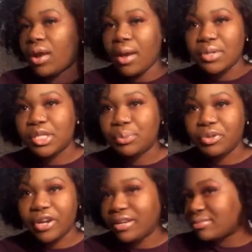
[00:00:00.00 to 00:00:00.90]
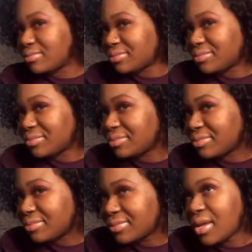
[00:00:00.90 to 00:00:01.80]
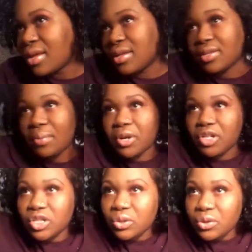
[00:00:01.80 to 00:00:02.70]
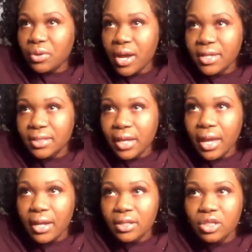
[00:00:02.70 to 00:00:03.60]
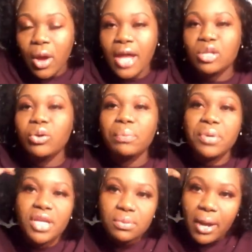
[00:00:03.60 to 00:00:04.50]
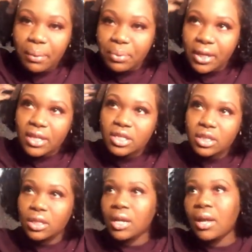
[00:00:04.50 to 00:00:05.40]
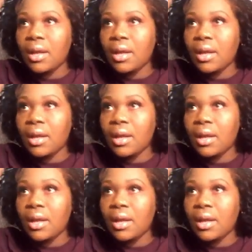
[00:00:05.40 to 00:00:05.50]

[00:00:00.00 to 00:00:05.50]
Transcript: That was simple, right? So I'm going to show you guys again. So I do it piece by piece